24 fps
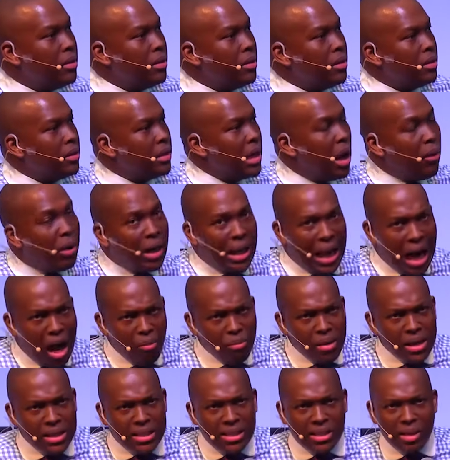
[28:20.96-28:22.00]
Now allow
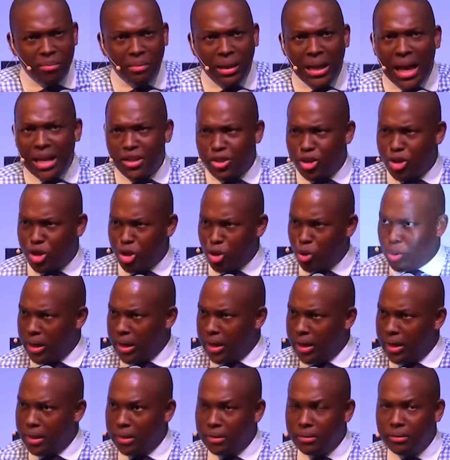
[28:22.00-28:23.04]
me some latitude
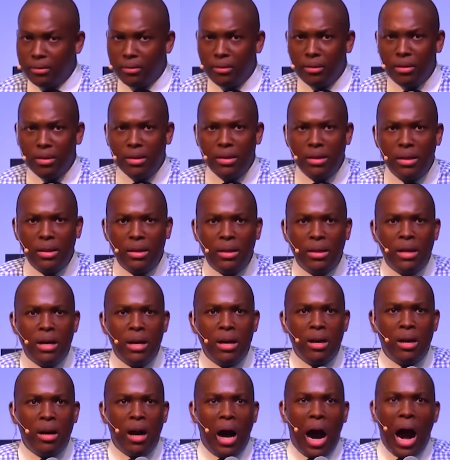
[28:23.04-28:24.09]
here.
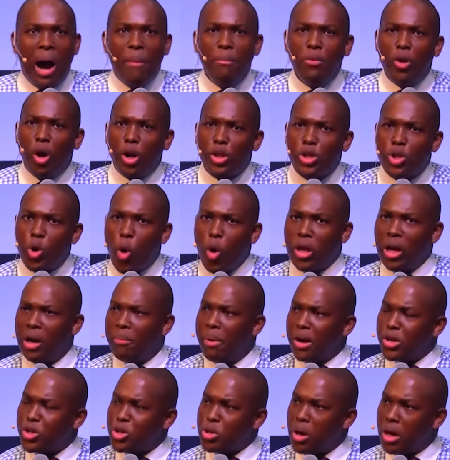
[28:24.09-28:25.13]
I'm not talking
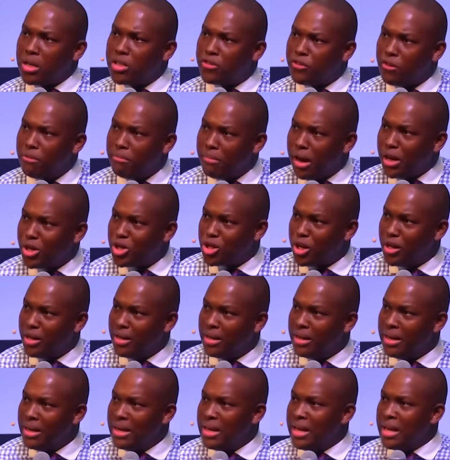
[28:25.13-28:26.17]
about transformation
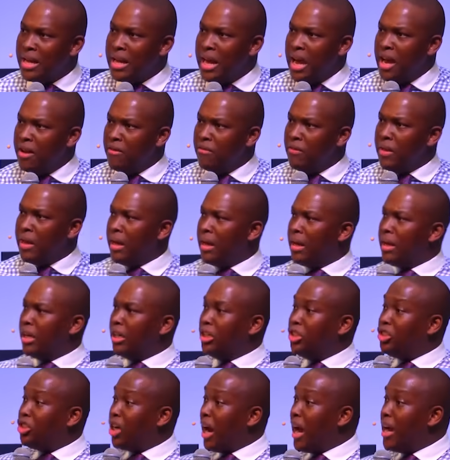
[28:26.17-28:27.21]
in the
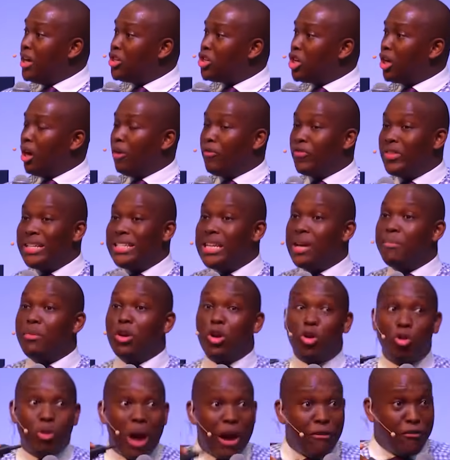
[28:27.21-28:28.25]
changing of the
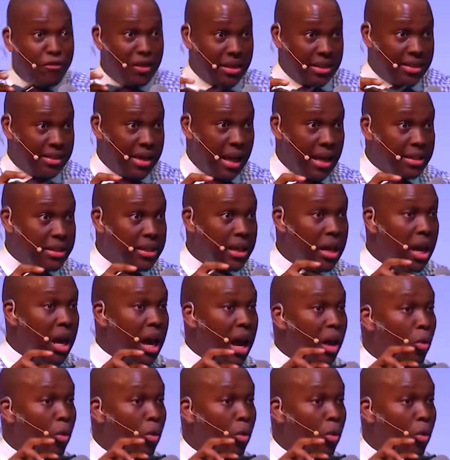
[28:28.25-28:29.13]
demographic sense, and